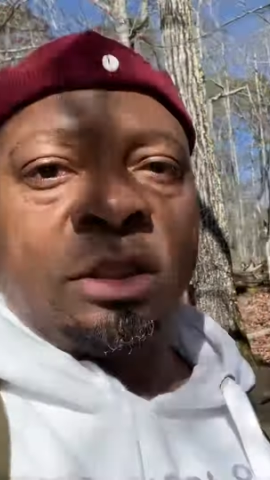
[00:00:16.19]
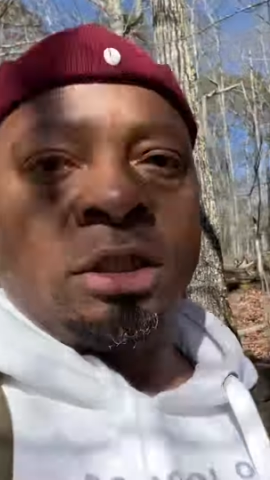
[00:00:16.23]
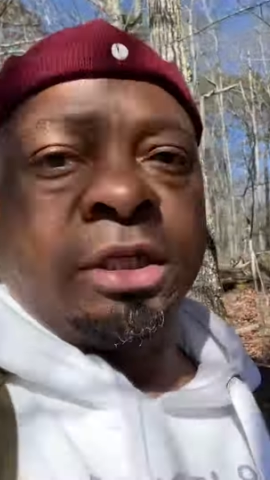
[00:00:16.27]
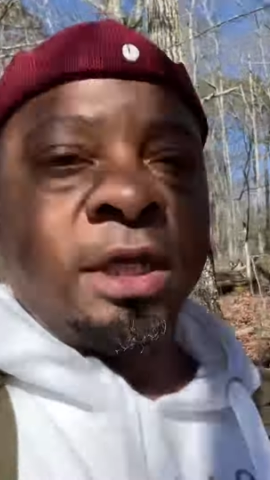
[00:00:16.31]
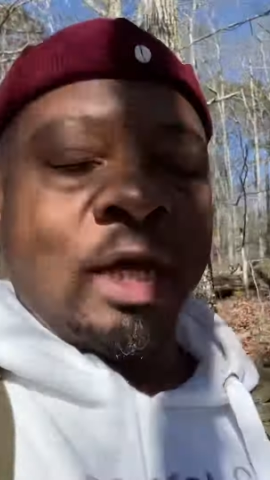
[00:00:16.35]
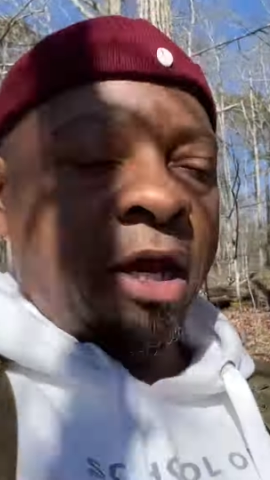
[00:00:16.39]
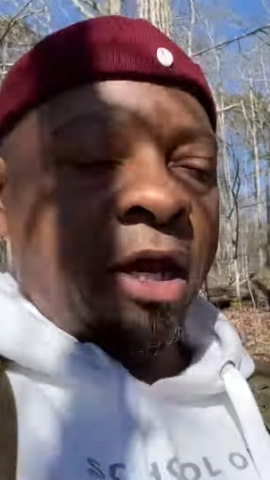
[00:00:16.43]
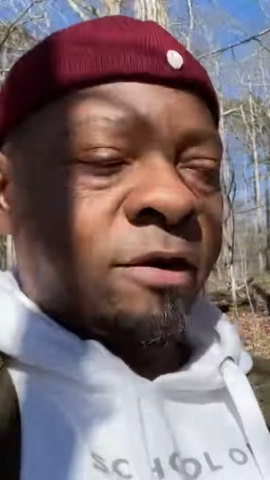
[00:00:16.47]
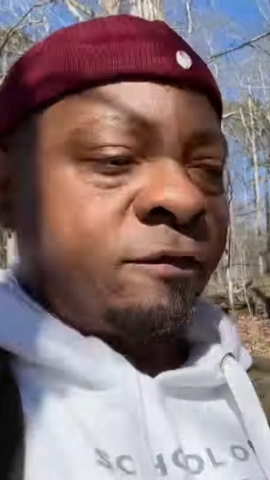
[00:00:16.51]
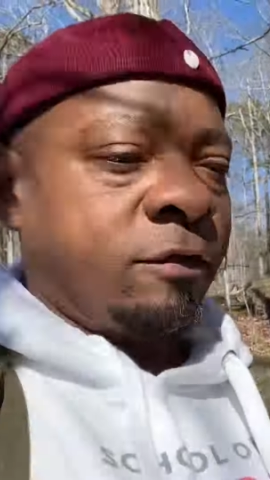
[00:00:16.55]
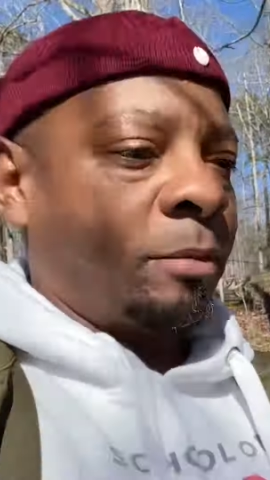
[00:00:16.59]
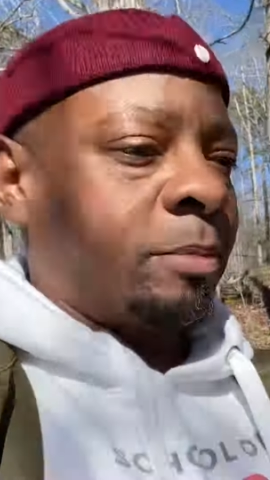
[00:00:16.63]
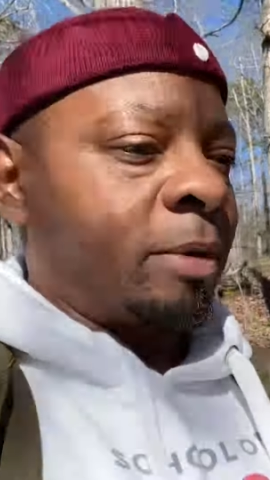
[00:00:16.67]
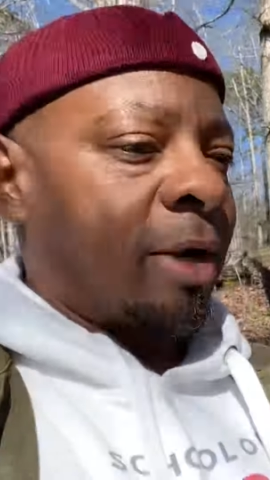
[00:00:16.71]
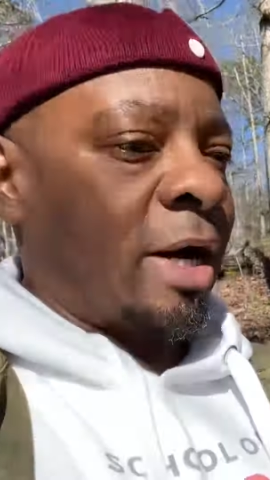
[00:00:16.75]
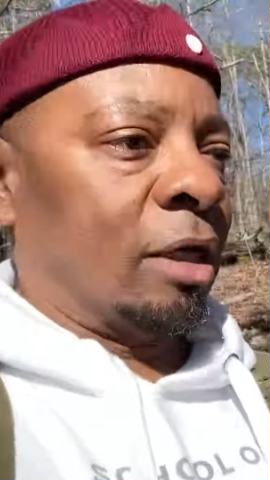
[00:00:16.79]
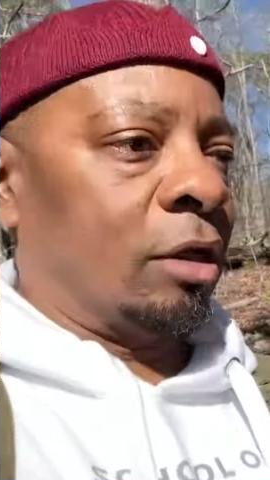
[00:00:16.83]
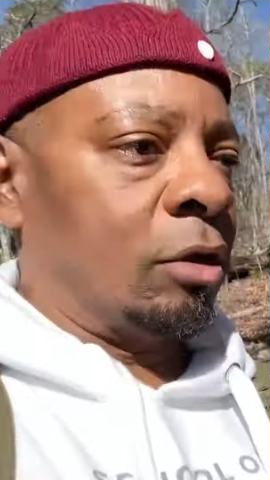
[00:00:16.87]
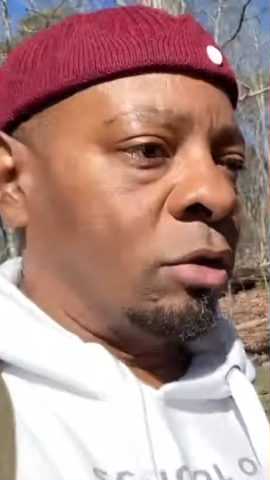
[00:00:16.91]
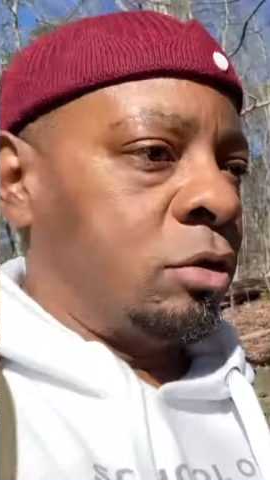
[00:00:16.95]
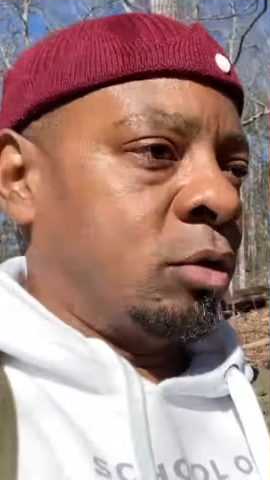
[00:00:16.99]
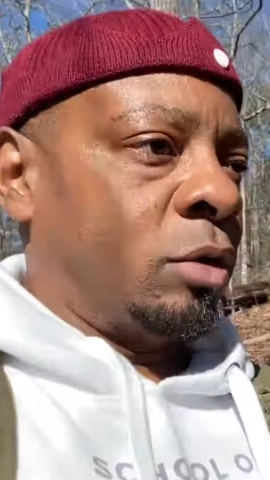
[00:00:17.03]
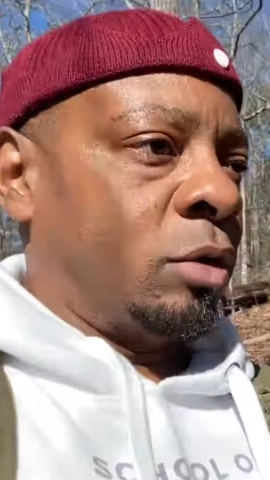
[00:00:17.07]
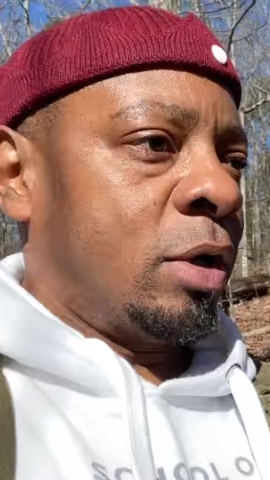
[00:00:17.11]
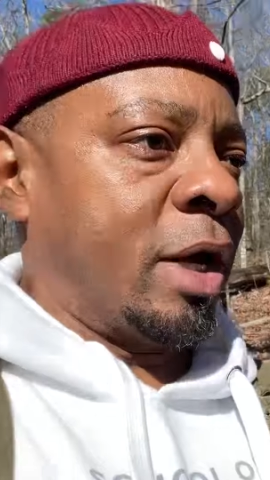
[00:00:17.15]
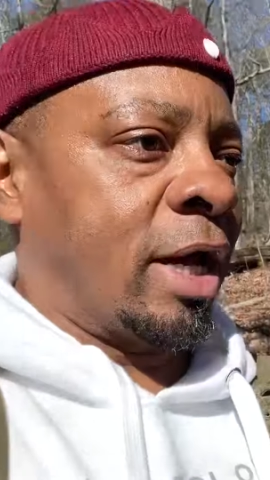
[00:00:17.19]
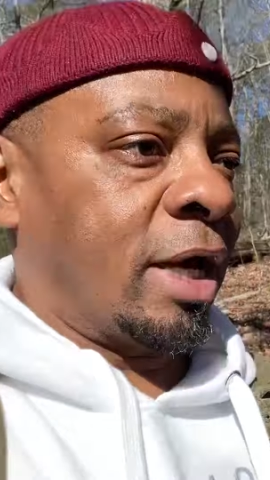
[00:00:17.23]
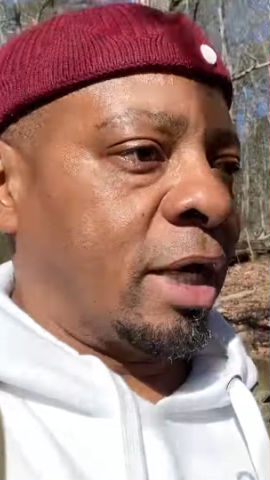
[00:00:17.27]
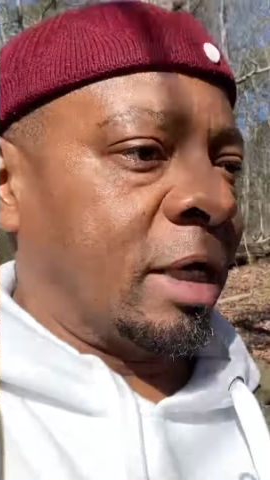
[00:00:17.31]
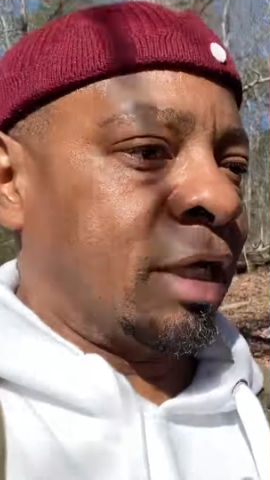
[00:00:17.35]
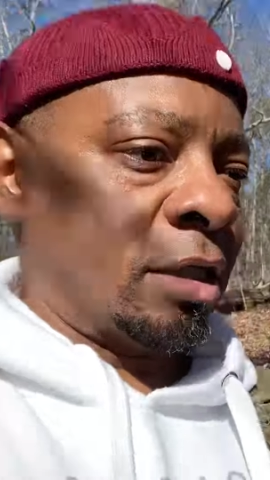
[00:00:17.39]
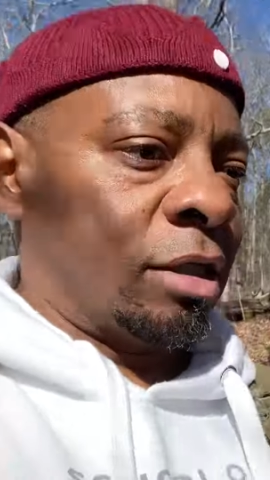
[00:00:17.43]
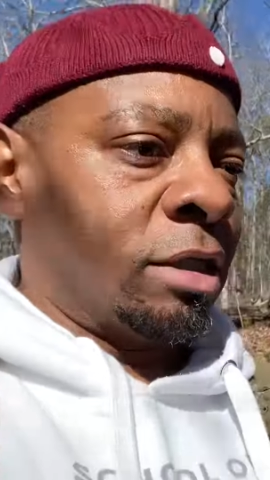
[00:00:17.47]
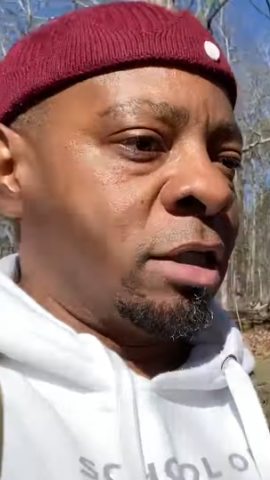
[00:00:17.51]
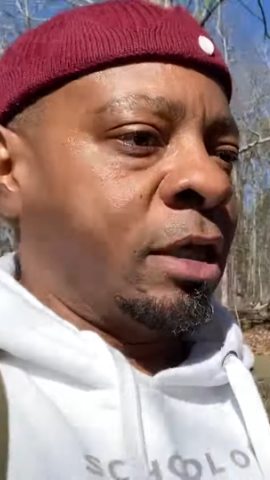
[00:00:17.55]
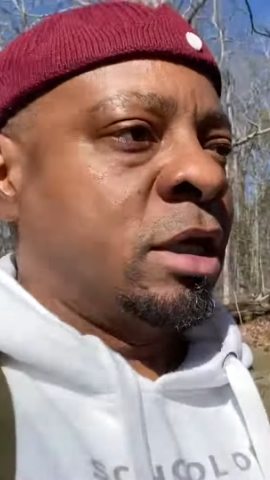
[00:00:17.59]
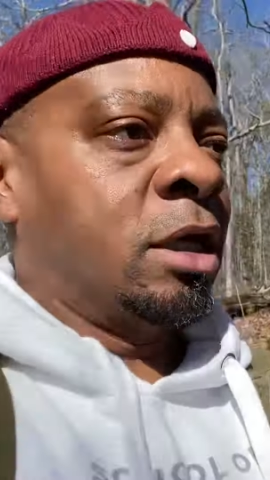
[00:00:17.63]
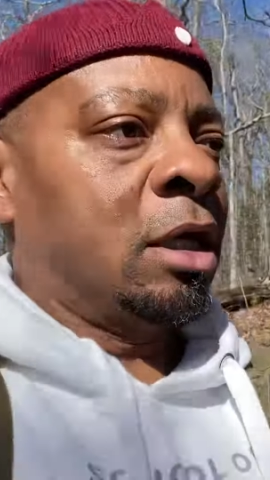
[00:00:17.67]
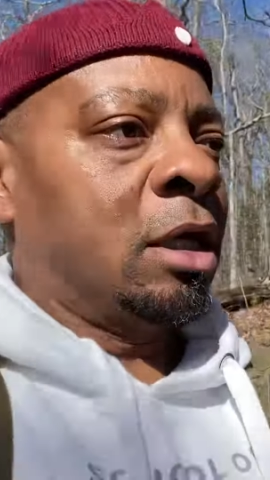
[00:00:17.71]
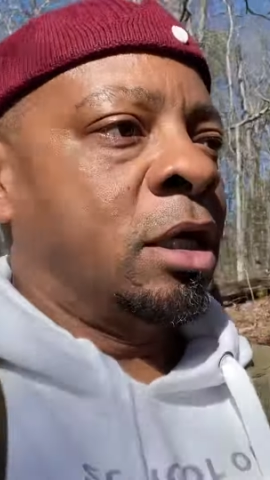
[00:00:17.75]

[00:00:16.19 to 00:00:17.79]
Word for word: to everybody who has